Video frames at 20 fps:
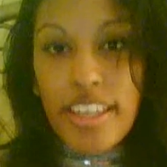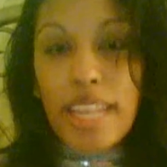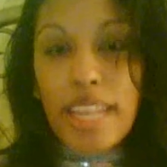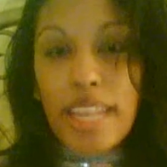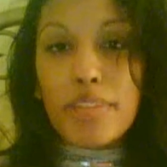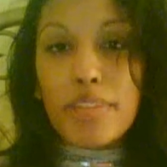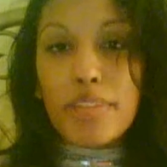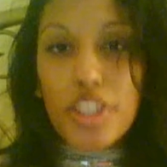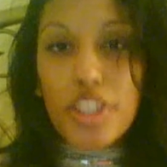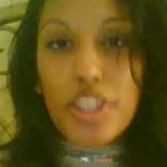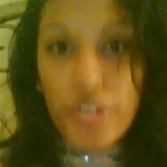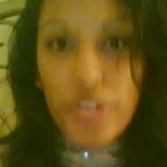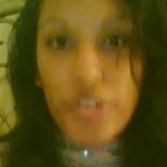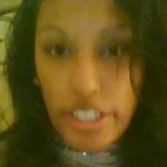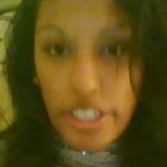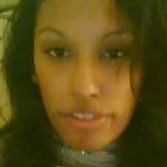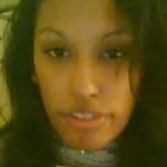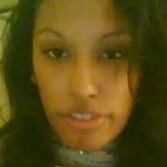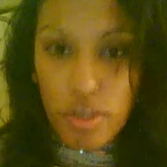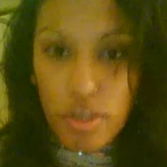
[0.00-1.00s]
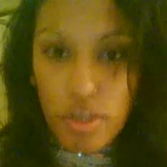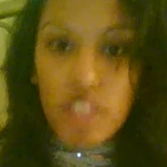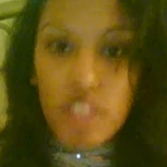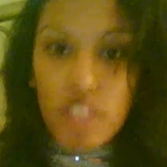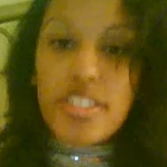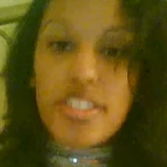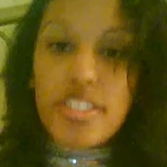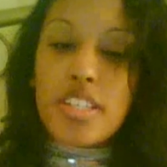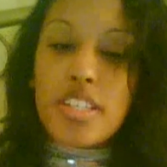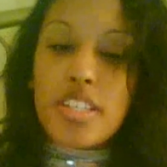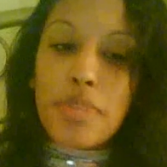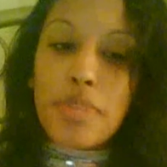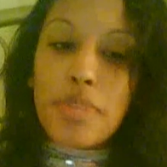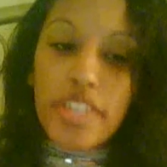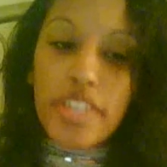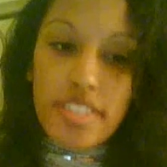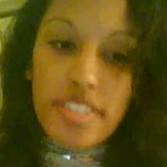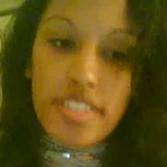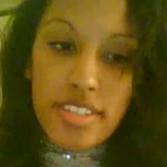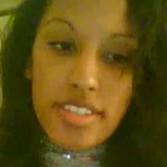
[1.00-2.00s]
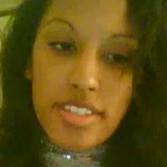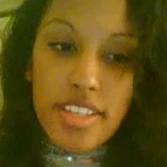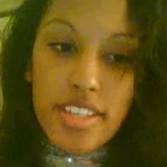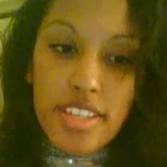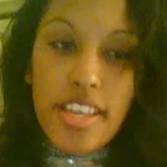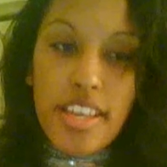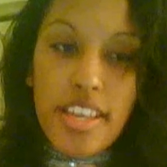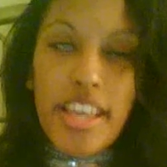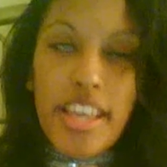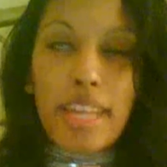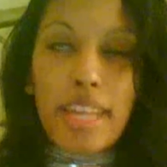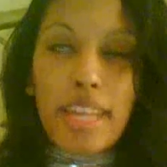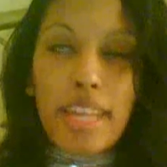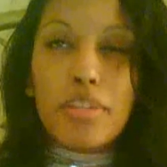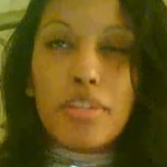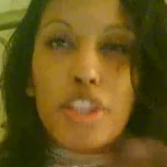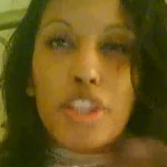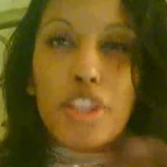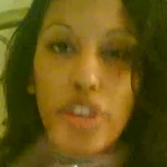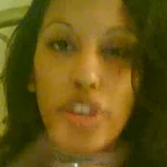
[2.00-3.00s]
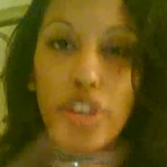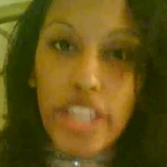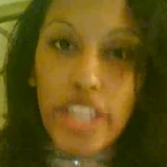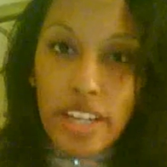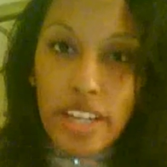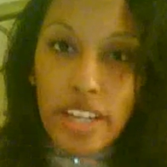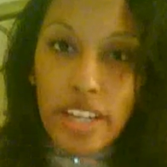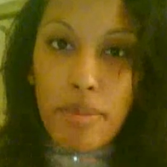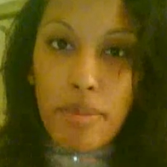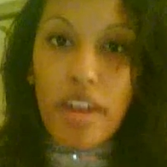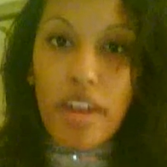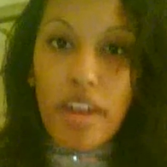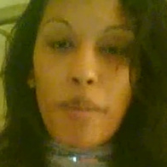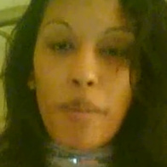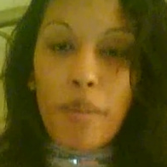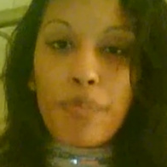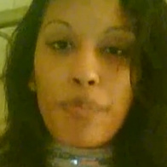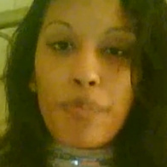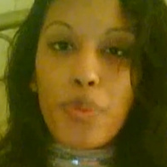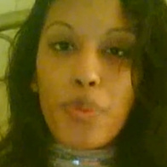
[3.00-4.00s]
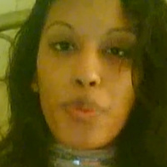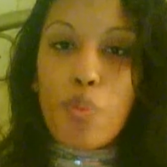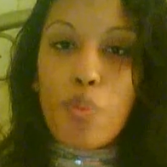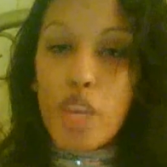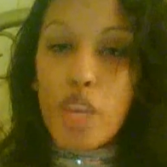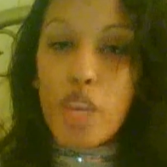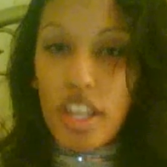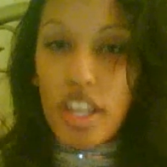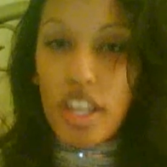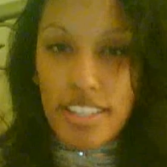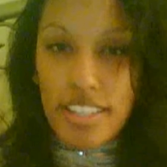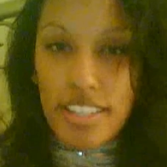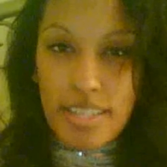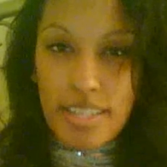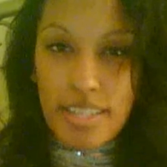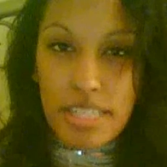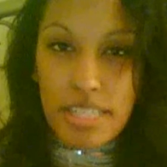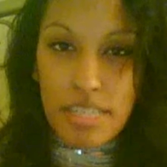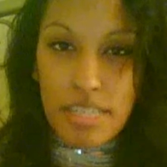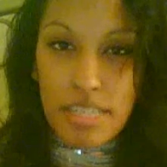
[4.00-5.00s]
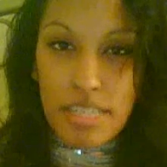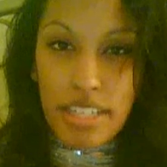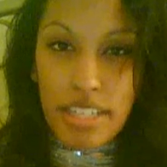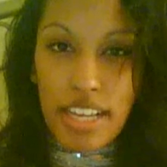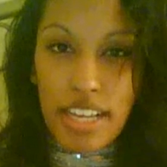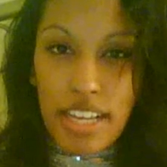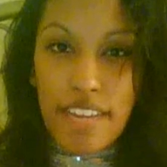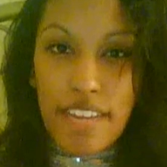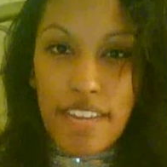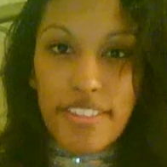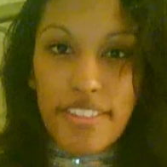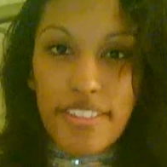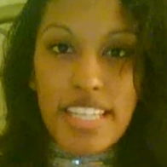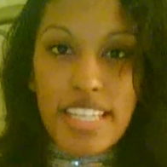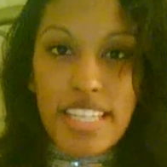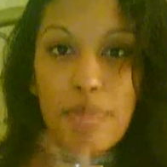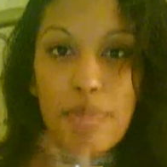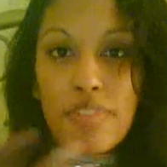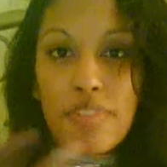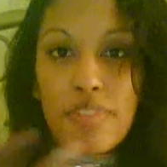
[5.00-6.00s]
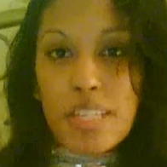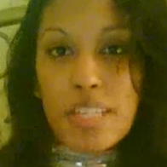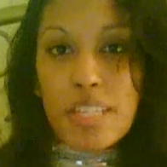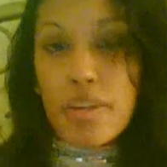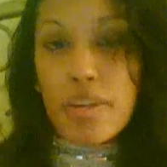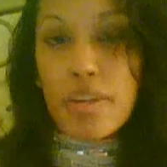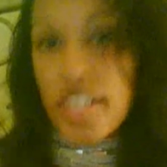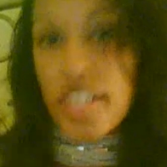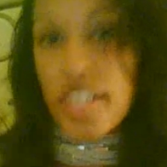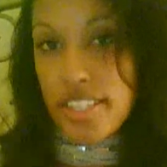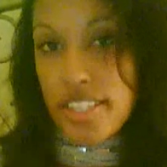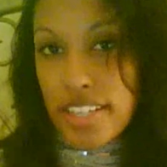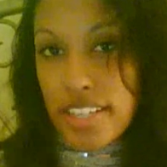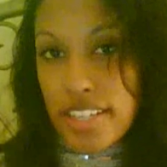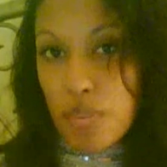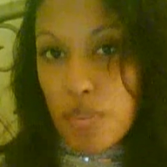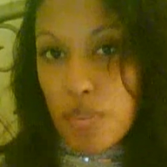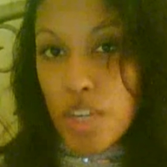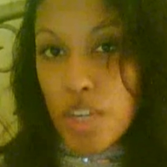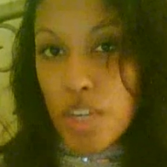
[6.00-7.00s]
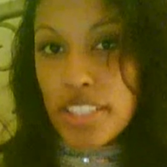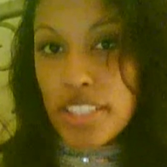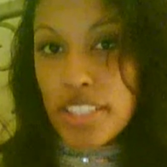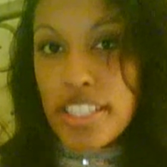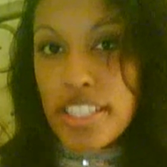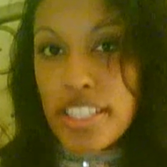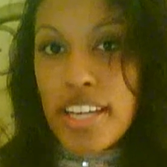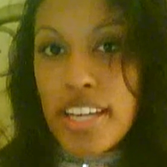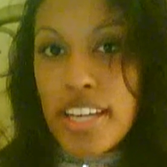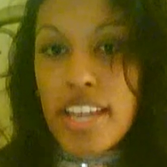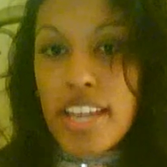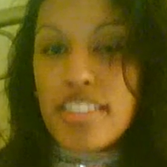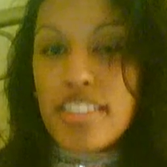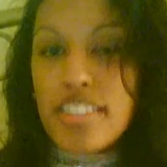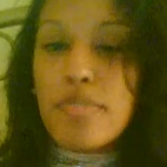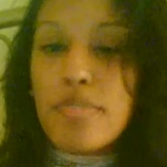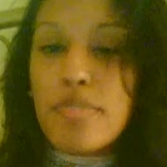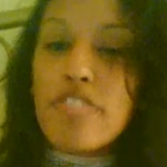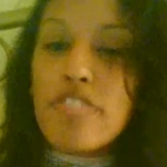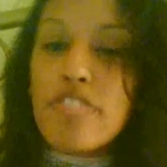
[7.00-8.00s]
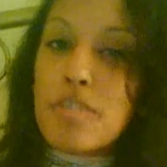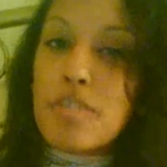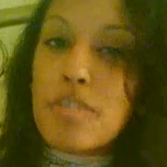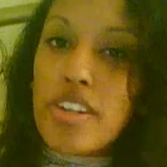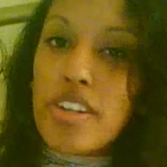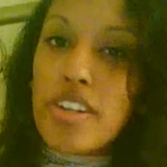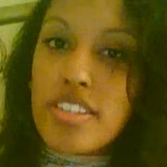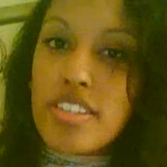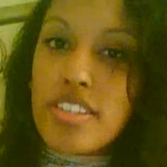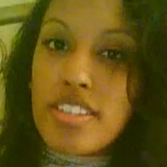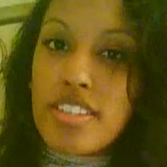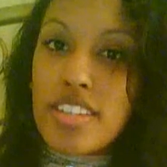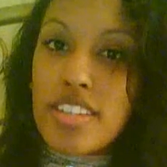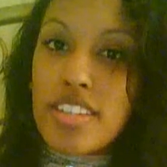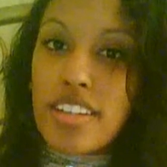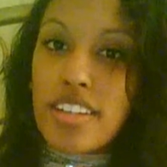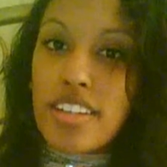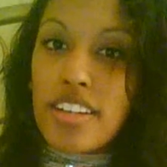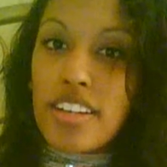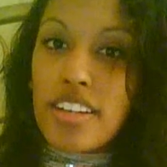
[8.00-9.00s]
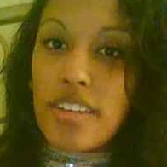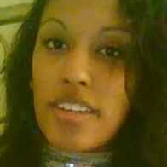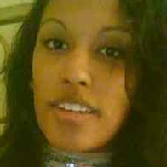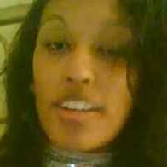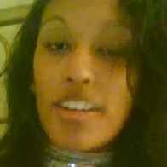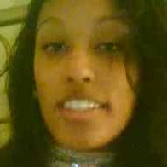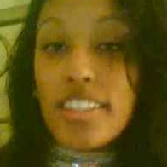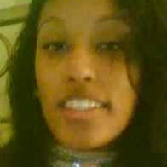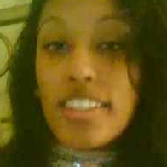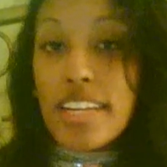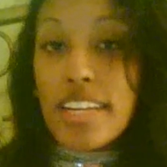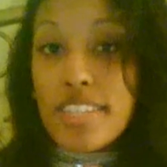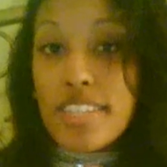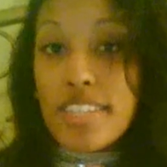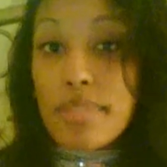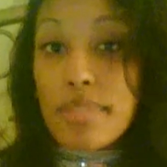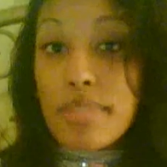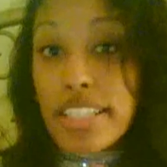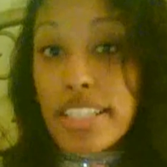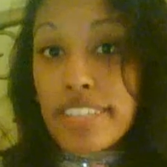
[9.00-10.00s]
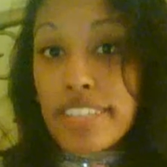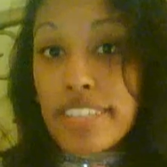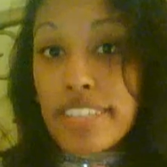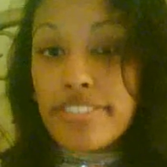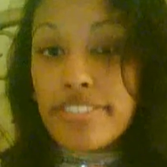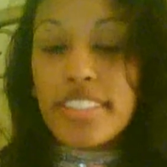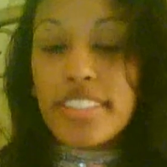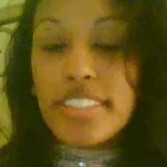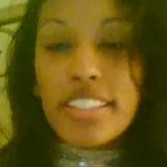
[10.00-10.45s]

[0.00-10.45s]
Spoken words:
And I'm learning from all of these experiences. And I'm learning about what I'll accept into my life and the type of experiences that I want and the type of experiences that I'll allow into my life.